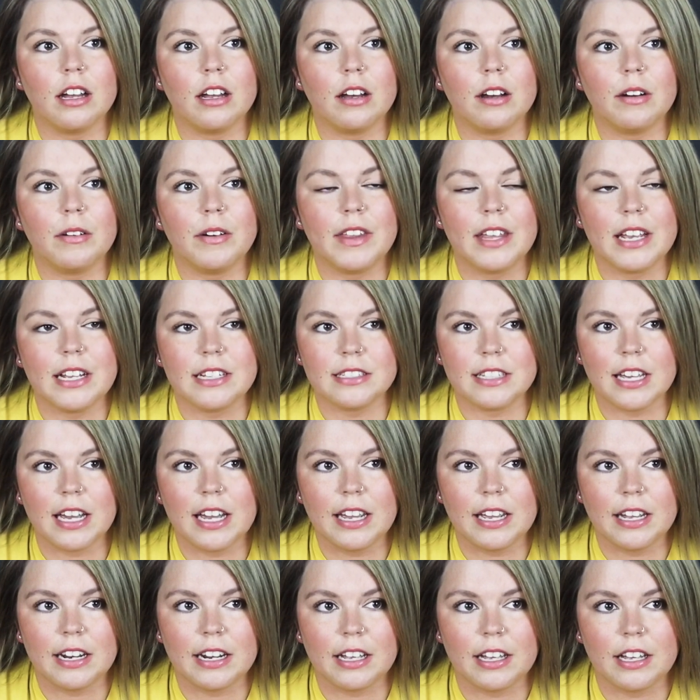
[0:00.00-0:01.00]
with
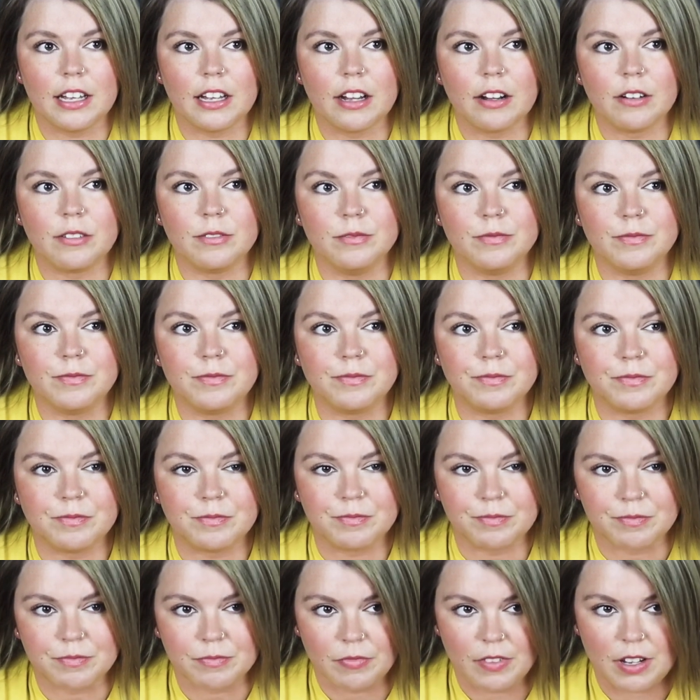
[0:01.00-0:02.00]
anxiety,
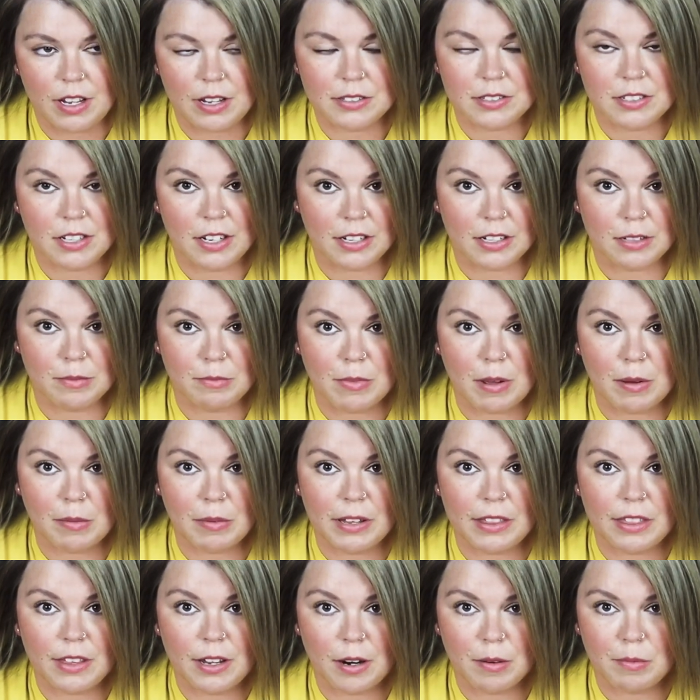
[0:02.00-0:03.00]
I was talking about my
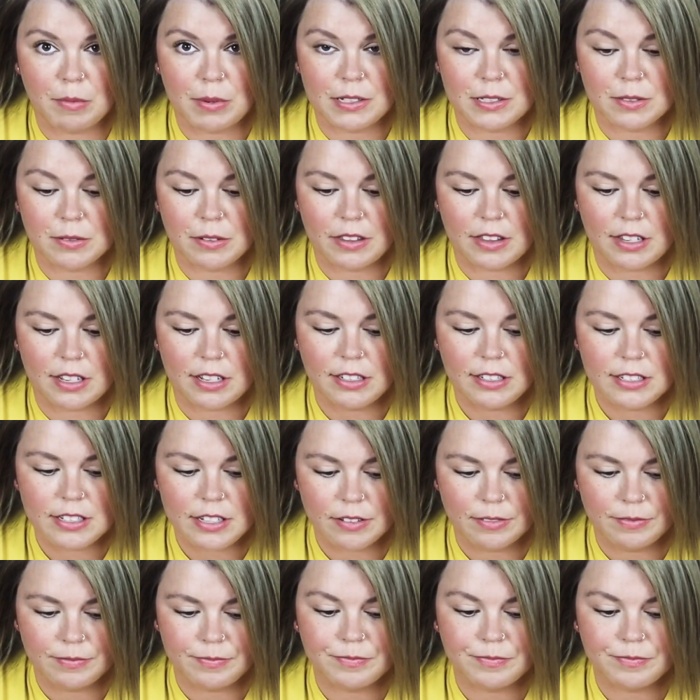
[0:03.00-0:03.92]
therapist with this.